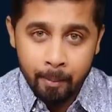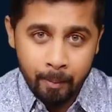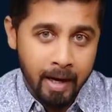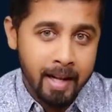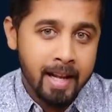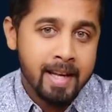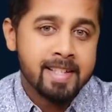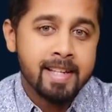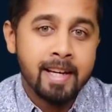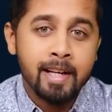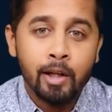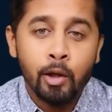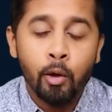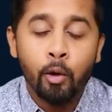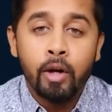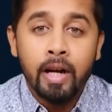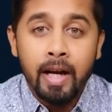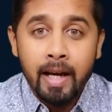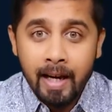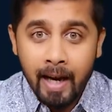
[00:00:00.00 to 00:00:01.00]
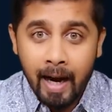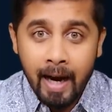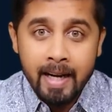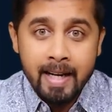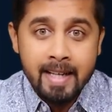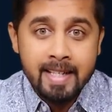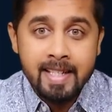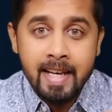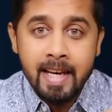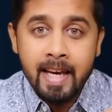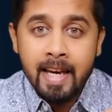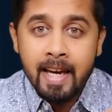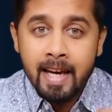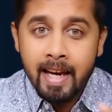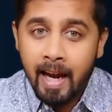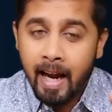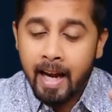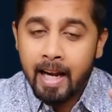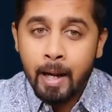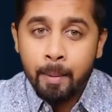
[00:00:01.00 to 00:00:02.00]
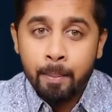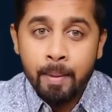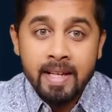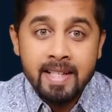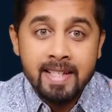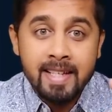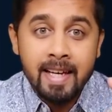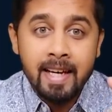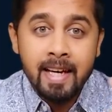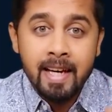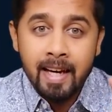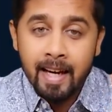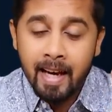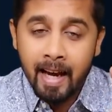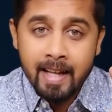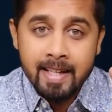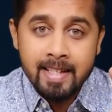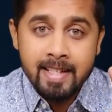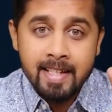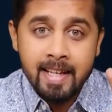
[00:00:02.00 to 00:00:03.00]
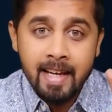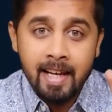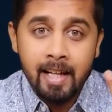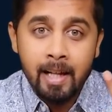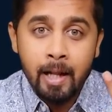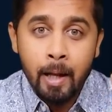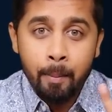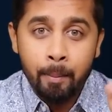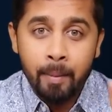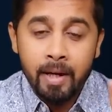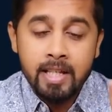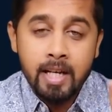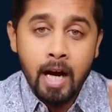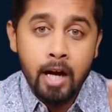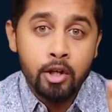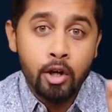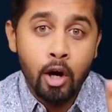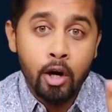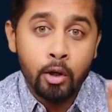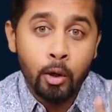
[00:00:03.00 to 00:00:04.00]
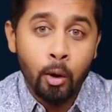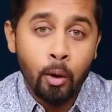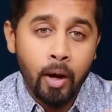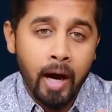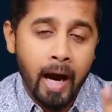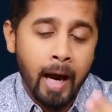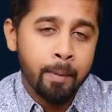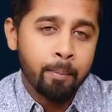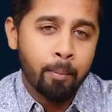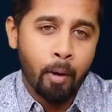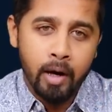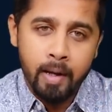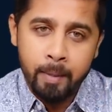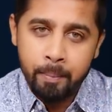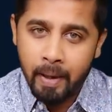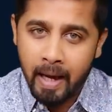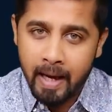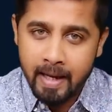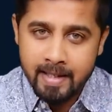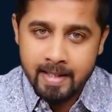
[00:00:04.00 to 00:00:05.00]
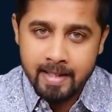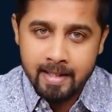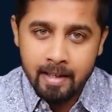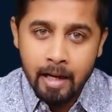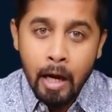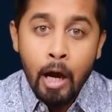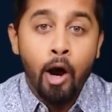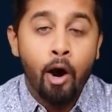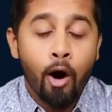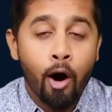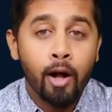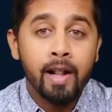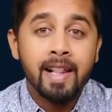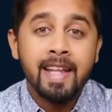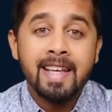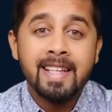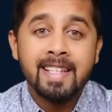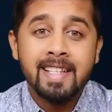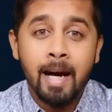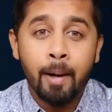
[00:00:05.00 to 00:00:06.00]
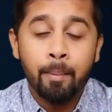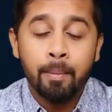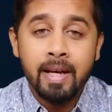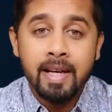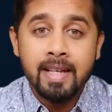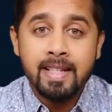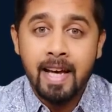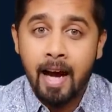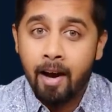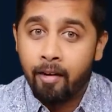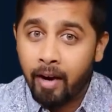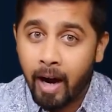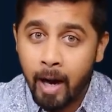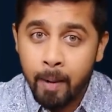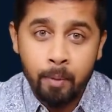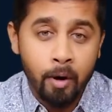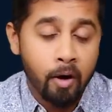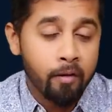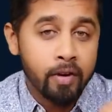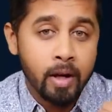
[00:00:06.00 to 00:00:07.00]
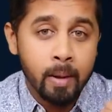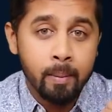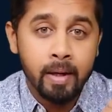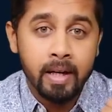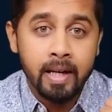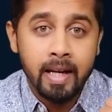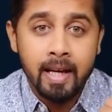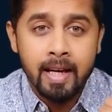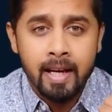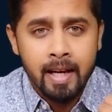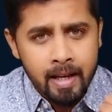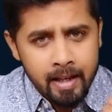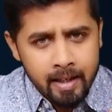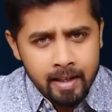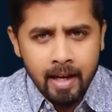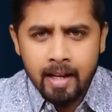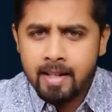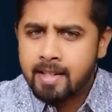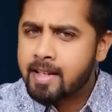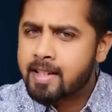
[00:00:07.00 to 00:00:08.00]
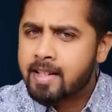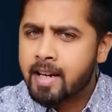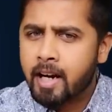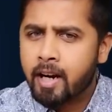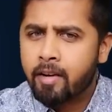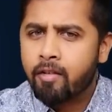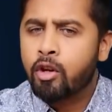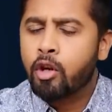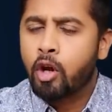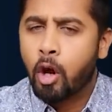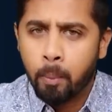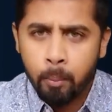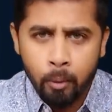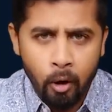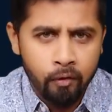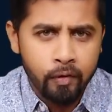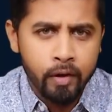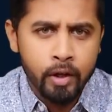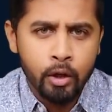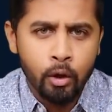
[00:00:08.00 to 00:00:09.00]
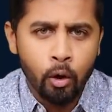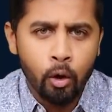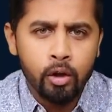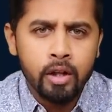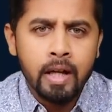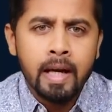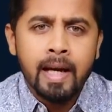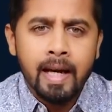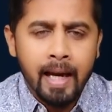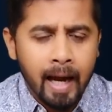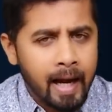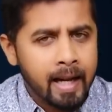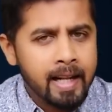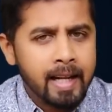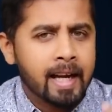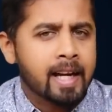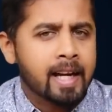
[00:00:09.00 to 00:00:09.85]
My list include ITC, NTPC, HCL, Bajaj Auto and Polyplex. All these companies have high profitability, consistent revenue and profit growth and